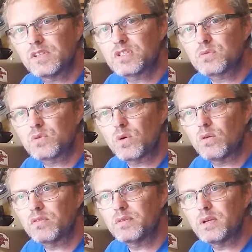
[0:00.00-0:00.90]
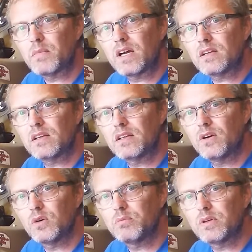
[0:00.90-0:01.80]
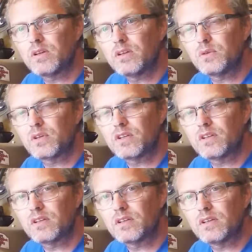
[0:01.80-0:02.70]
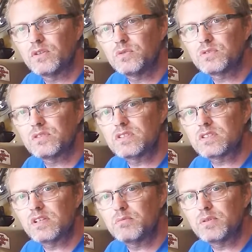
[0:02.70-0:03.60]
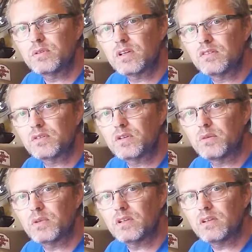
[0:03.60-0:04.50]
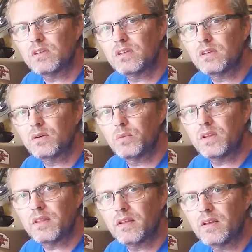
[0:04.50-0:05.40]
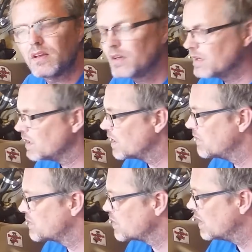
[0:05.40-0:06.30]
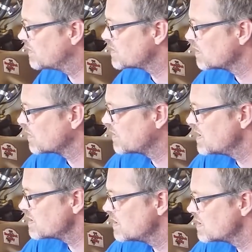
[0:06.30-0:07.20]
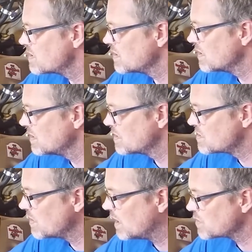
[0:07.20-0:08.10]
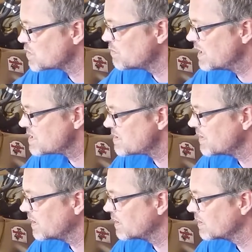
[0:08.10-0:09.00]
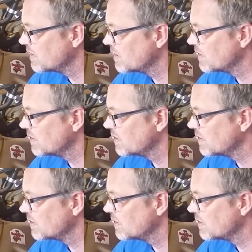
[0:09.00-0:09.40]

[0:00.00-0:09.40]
it was all from here, Mark, and I hope you can use this input I'm coming with. If you have some questions to how to measuring,